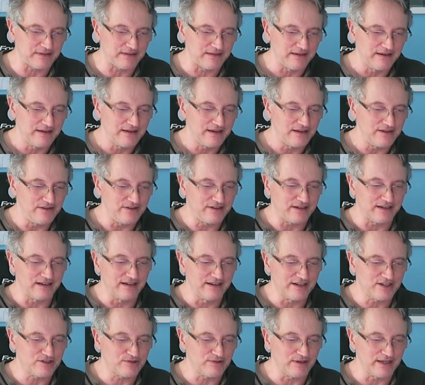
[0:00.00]
it, you
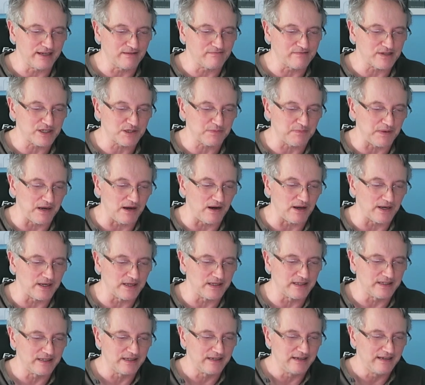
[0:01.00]
can literally
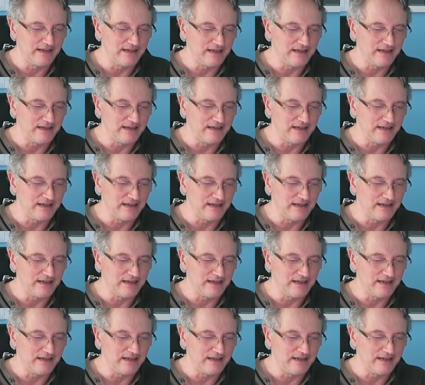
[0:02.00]
respond.